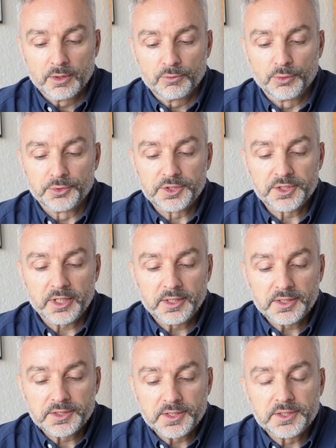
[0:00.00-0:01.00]
for
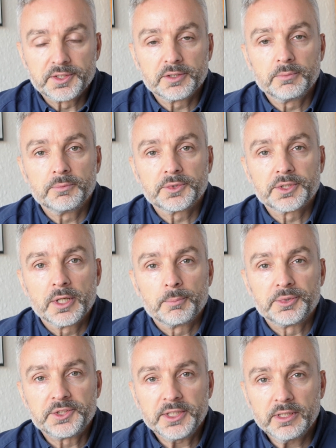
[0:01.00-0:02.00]
designing systems,
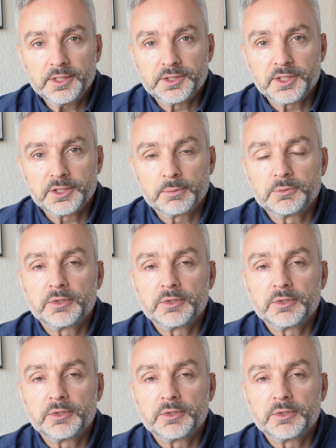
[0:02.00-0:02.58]
particularly systems